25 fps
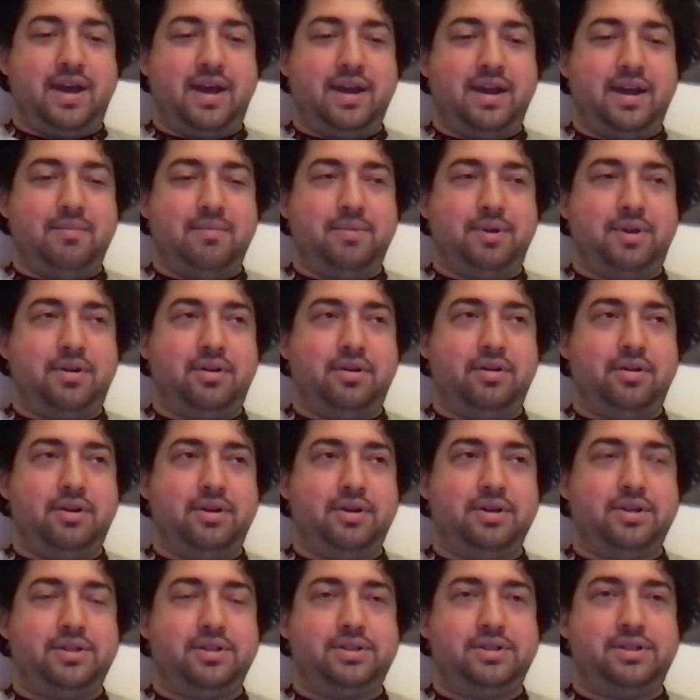that, I'm
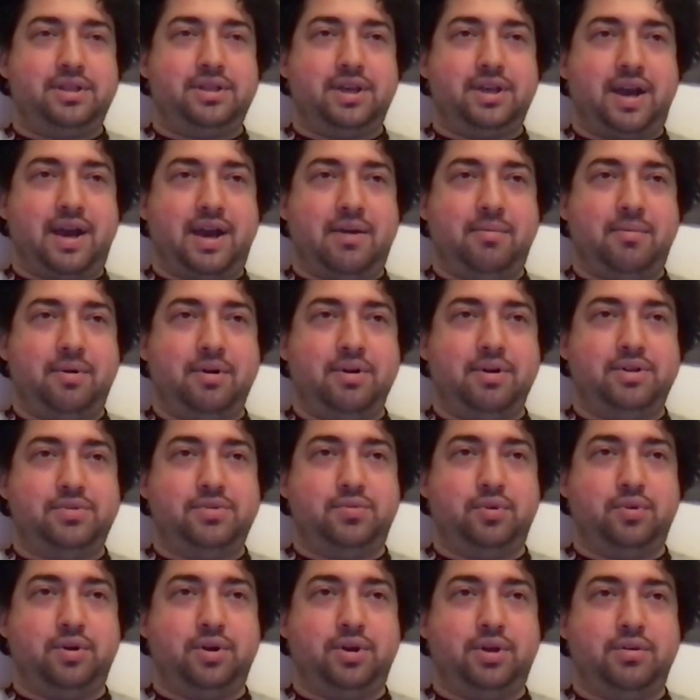curious how much
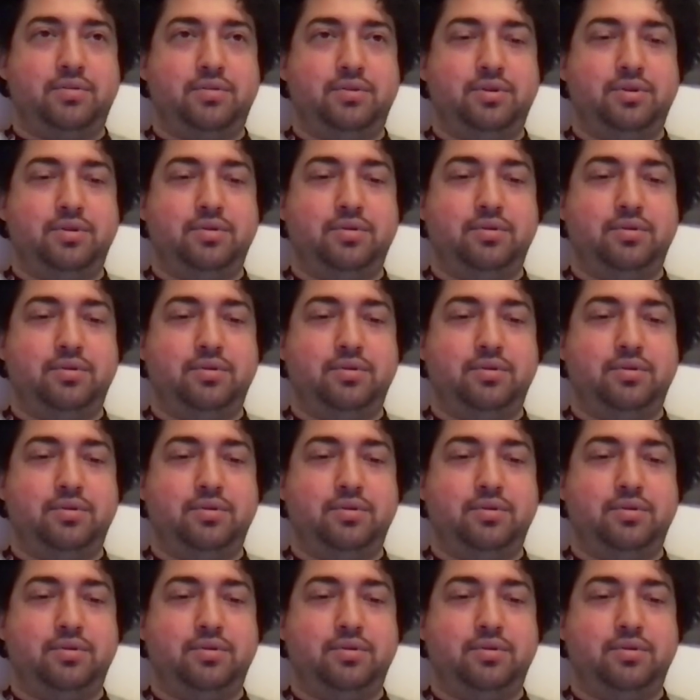work you